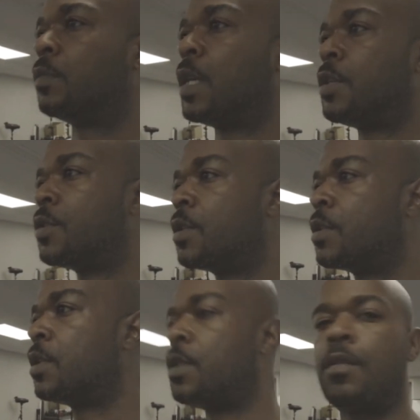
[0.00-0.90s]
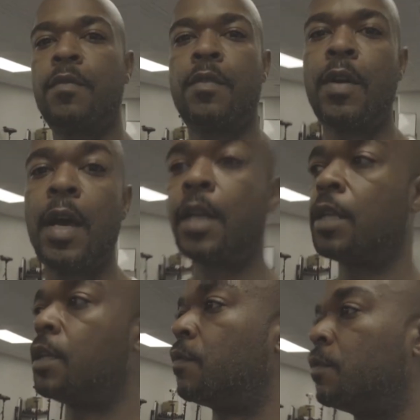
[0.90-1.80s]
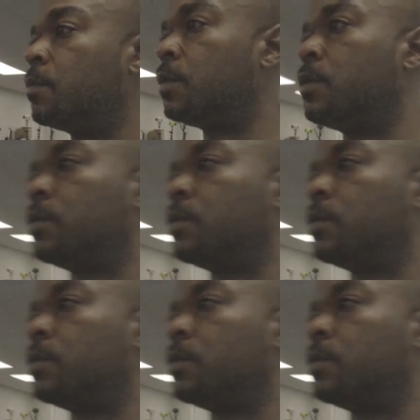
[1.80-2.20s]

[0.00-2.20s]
As you can see, a variety of them.